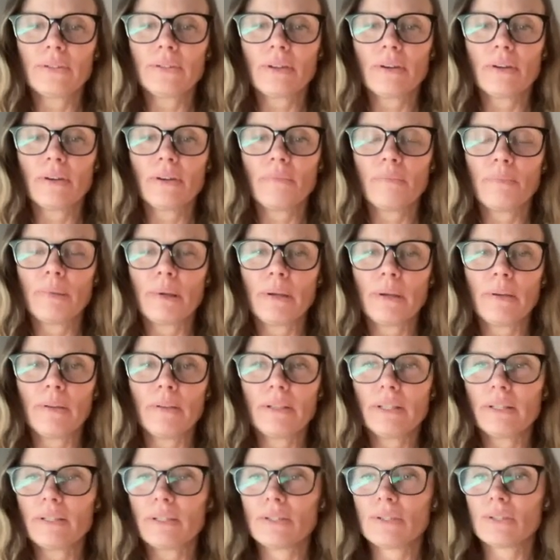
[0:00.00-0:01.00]
This is
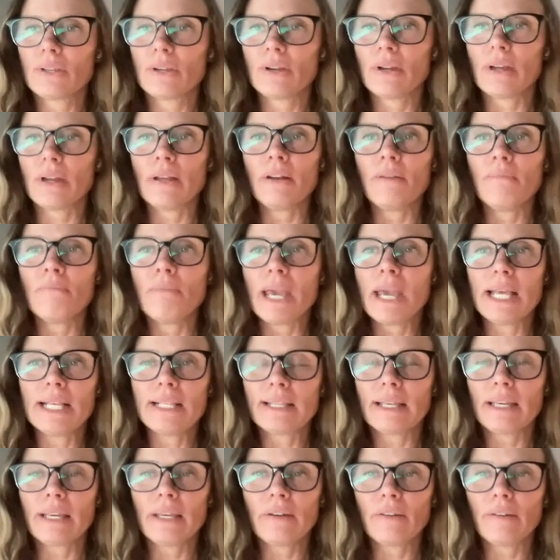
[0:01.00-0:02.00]
an
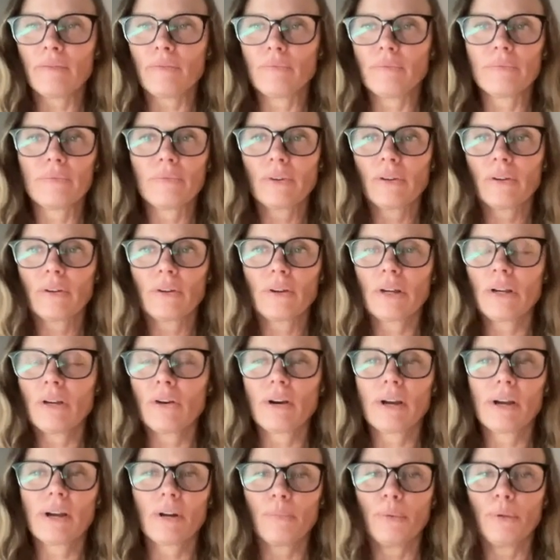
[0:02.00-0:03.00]
amazing,
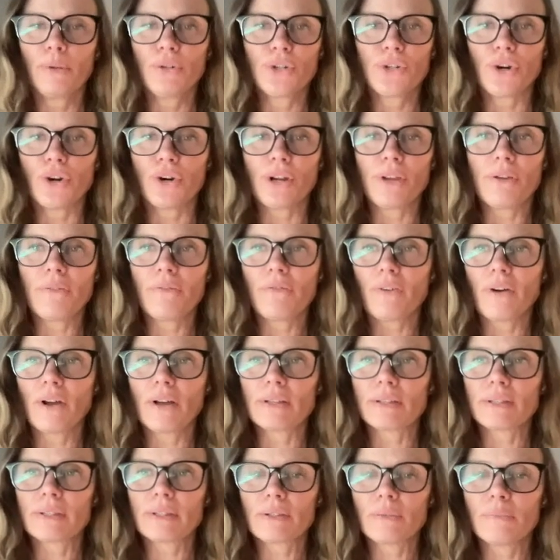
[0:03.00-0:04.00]
incredible journey
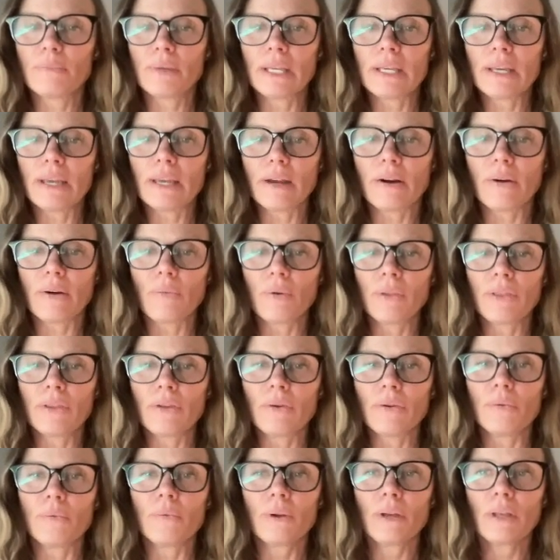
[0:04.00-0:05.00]
for us to be here
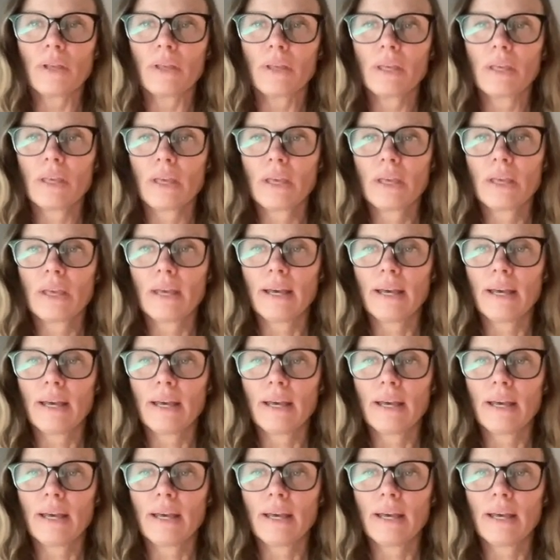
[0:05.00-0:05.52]
with you,